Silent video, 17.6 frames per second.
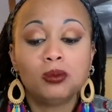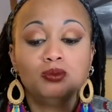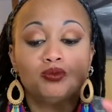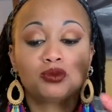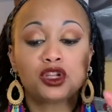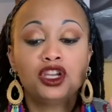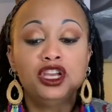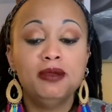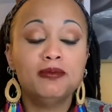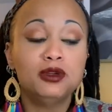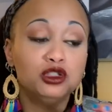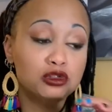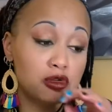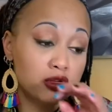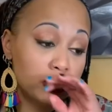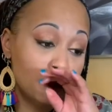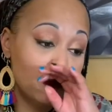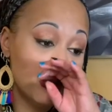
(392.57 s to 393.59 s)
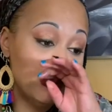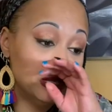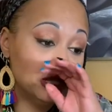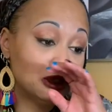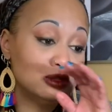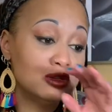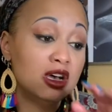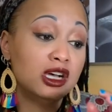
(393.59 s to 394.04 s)
keep majority of your
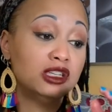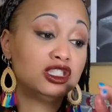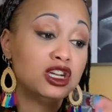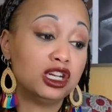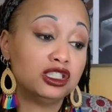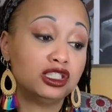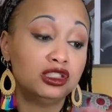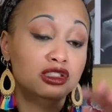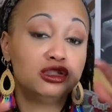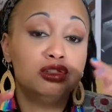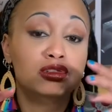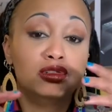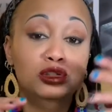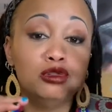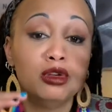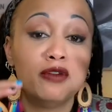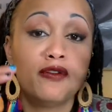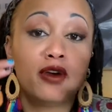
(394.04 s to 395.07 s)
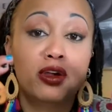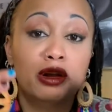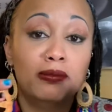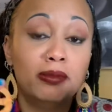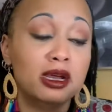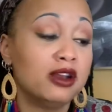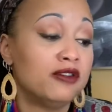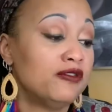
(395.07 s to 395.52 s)
business hush hush until you have already
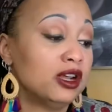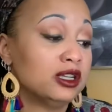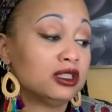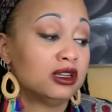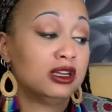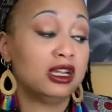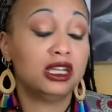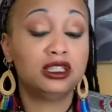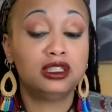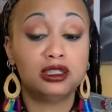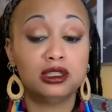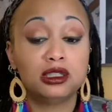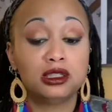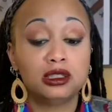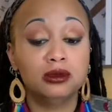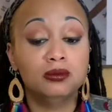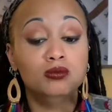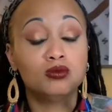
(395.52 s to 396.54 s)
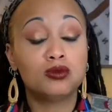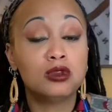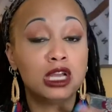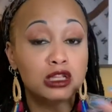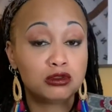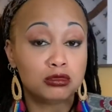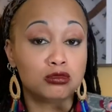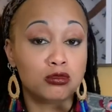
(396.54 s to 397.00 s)
manifested. That's
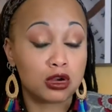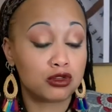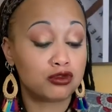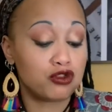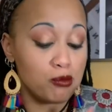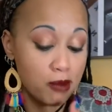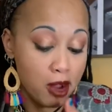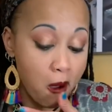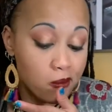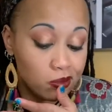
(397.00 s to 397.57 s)
what works for me.